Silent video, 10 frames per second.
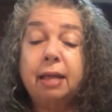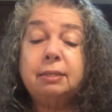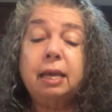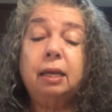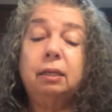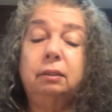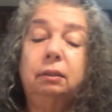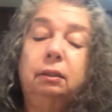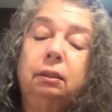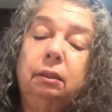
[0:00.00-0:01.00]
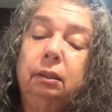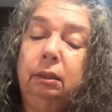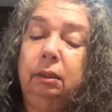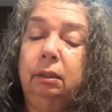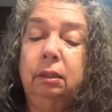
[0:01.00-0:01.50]
that's it.
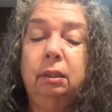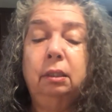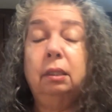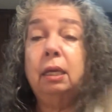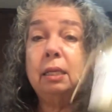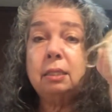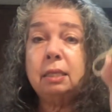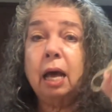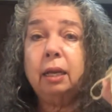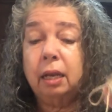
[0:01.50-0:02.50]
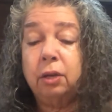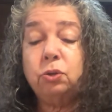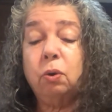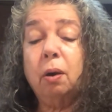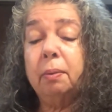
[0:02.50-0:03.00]
It's done.
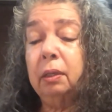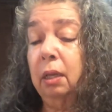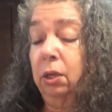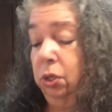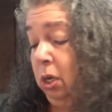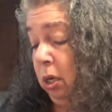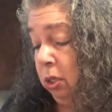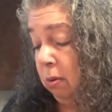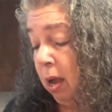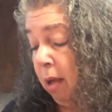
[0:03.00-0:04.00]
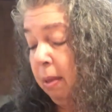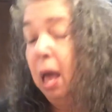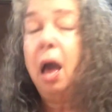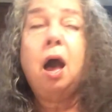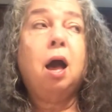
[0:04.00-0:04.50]
Adorable little sugar scrub.
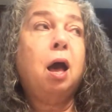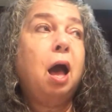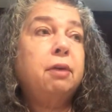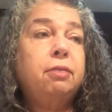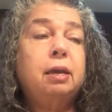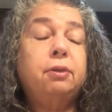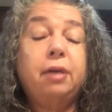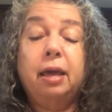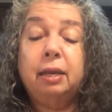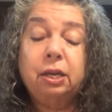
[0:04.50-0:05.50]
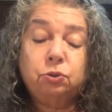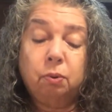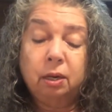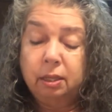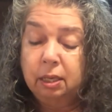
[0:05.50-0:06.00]
I think that each
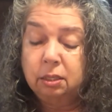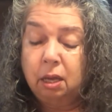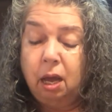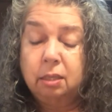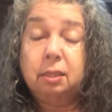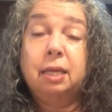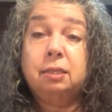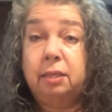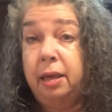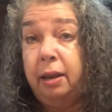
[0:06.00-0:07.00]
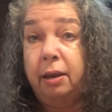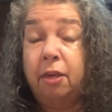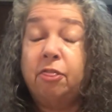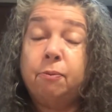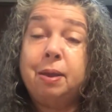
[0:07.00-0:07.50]
one of these costs less than
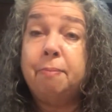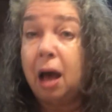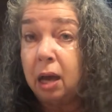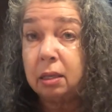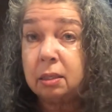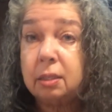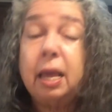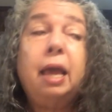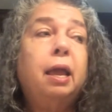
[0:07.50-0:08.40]
$3,